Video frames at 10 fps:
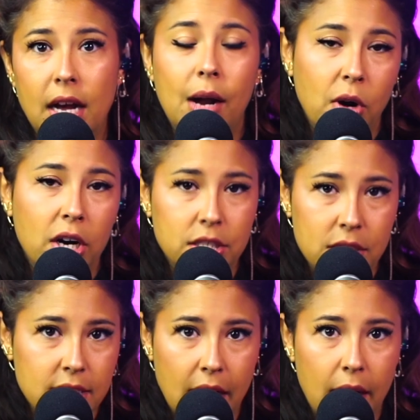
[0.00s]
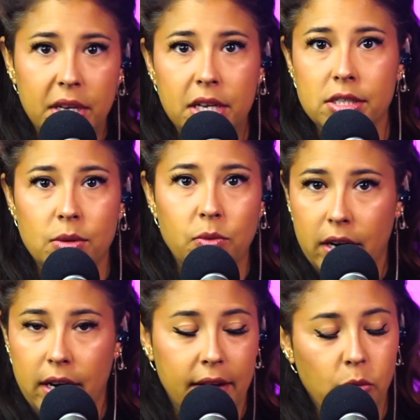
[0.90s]
watched the Scott Peterson one.
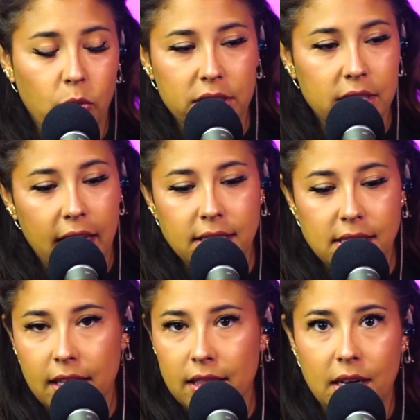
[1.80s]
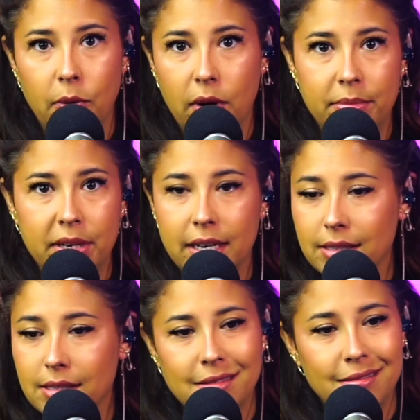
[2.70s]
I haven't watched the Casey Anthony one
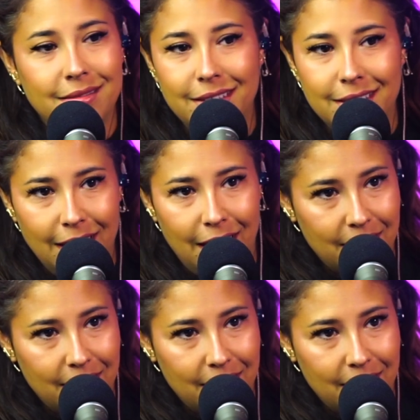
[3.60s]
because yuck.